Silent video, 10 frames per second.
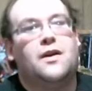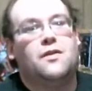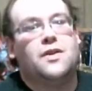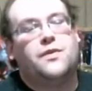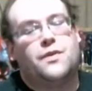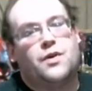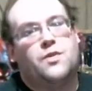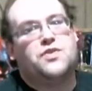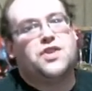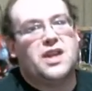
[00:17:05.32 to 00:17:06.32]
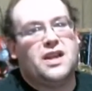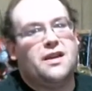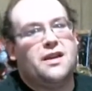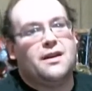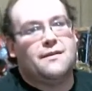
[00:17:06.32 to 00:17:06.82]
with whom she
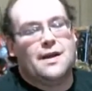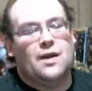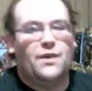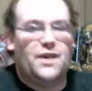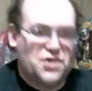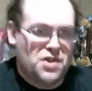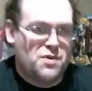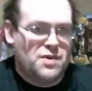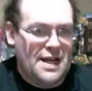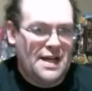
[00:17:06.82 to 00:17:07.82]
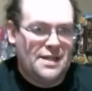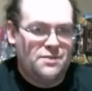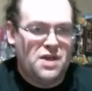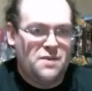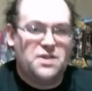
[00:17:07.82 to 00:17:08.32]
uh, held the Shimmer Tag Team
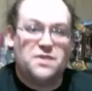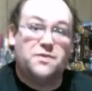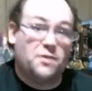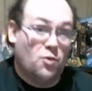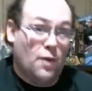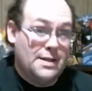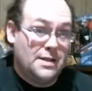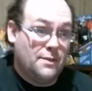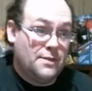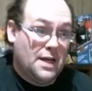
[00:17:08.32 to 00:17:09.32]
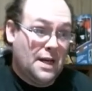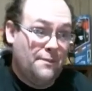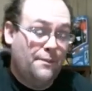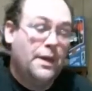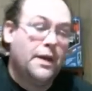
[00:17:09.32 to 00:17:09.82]
Championship for quite some
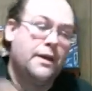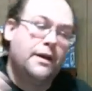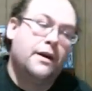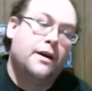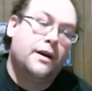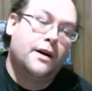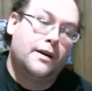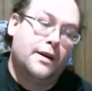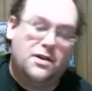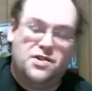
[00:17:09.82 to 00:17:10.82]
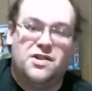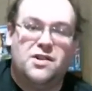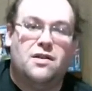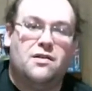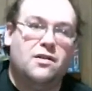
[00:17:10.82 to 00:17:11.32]
time. Now she's
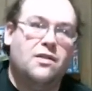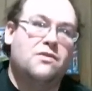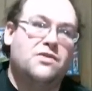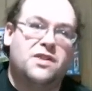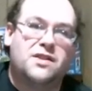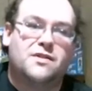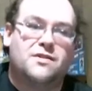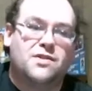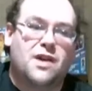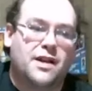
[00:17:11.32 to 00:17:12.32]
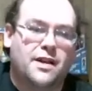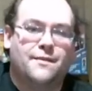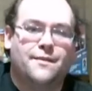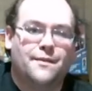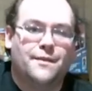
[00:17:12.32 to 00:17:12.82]
on her own. She's trying to,
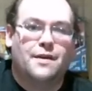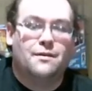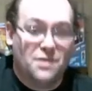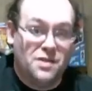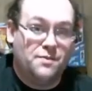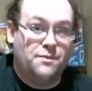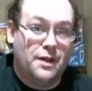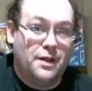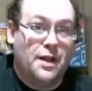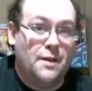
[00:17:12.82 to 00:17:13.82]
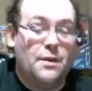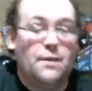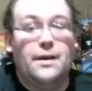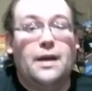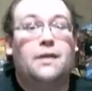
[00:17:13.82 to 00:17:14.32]
you know, she's building up
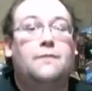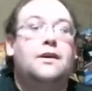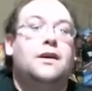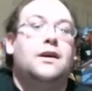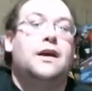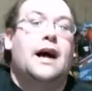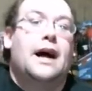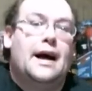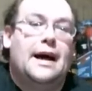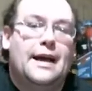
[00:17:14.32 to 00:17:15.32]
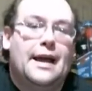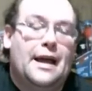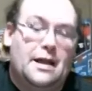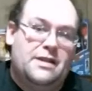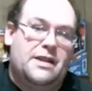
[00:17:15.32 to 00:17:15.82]
momentum,
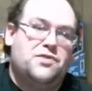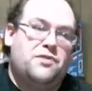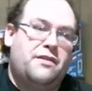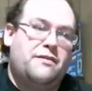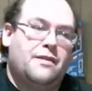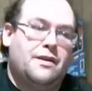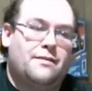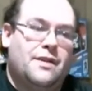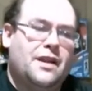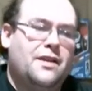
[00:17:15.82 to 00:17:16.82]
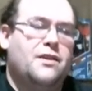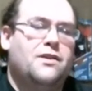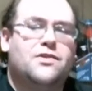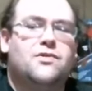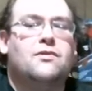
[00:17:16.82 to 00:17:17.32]
and is actually uh, I think
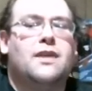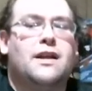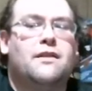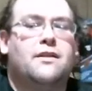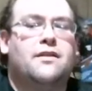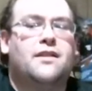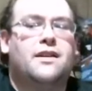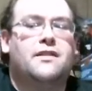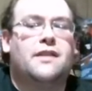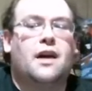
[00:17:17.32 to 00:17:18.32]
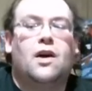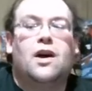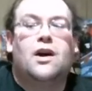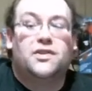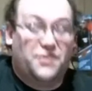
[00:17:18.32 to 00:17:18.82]
on tour right now in the states now.
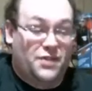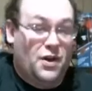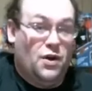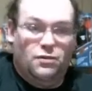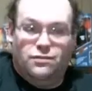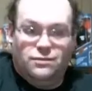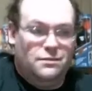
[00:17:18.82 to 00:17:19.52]
So